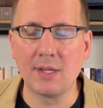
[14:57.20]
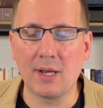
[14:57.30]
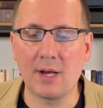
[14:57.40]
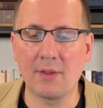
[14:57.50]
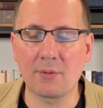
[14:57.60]

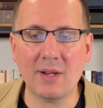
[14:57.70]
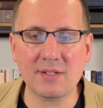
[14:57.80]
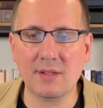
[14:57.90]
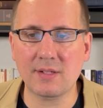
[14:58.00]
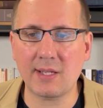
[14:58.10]
The
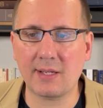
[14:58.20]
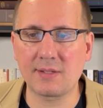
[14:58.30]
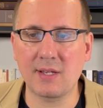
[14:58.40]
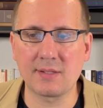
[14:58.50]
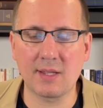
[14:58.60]
rest of the
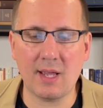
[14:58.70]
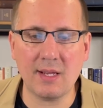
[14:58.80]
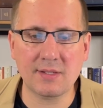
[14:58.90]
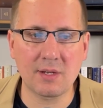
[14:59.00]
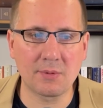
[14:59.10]
text says that
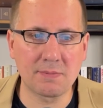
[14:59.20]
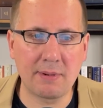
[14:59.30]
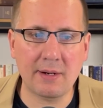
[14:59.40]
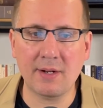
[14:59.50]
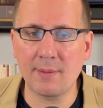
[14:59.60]
Asa was
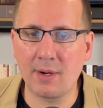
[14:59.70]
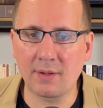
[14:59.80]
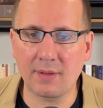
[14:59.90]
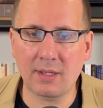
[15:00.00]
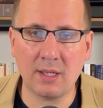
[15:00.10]
buried
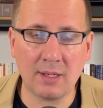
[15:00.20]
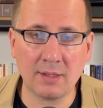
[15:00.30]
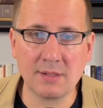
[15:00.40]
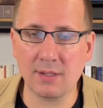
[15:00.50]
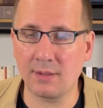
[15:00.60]
among the
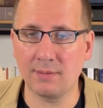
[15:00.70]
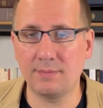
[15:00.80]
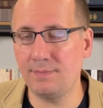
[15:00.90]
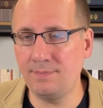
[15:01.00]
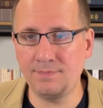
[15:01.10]
kings, and
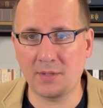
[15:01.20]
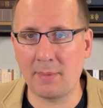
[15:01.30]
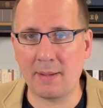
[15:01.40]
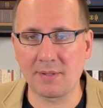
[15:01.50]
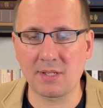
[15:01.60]
the
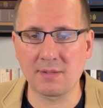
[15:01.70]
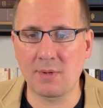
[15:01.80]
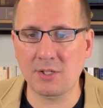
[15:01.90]
Bible says much